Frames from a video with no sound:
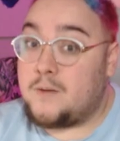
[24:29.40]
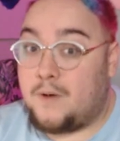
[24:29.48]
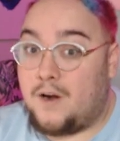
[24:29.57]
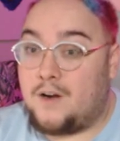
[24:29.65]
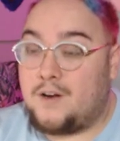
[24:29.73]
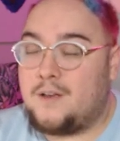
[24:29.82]

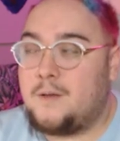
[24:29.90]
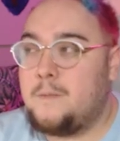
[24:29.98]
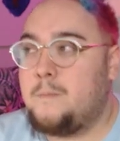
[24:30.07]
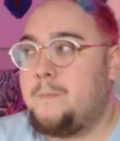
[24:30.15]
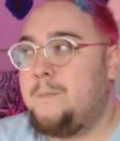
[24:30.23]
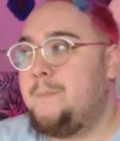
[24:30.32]
bard,
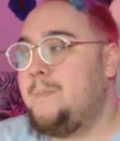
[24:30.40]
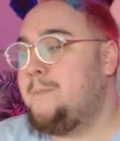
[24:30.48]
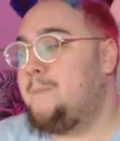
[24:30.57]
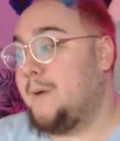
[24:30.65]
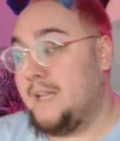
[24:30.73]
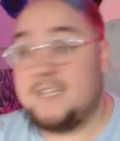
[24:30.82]

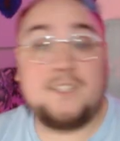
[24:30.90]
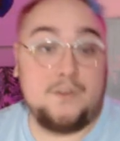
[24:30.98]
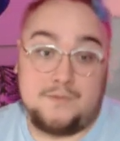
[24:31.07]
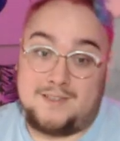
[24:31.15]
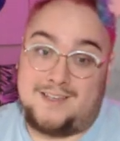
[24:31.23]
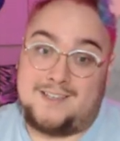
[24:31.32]
but he's
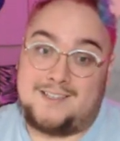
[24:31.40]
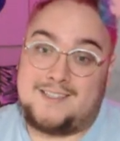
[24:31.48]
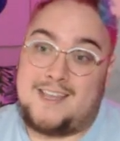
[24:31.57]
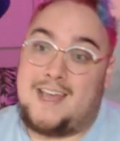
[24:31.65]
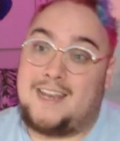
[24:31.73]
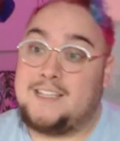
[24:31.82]

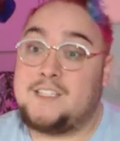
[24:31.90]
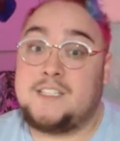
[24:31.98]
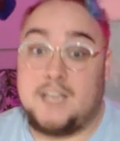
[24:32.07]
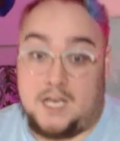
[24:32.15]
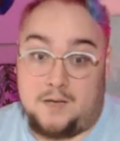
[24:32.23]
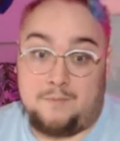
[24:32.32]
useless and he's
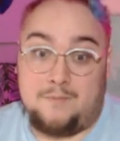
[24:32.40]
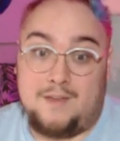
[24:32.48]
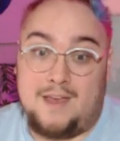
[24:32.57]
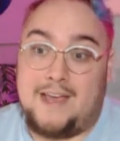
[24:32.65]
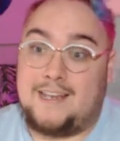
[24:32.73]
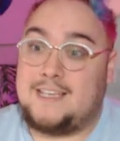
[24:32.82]
dumb
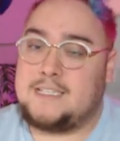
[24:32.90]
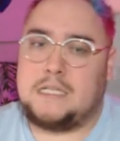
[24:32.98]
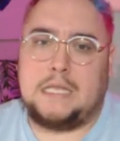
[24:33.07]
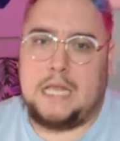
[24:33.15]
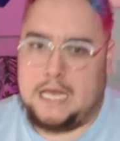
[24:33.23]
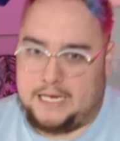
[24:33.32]
and he's a
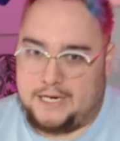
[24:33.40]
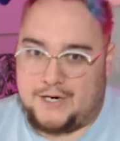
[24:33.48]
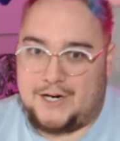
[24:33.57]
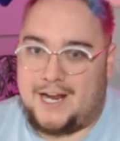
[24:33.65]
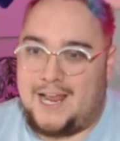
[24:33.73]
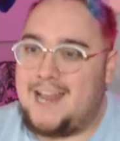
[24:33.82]
liar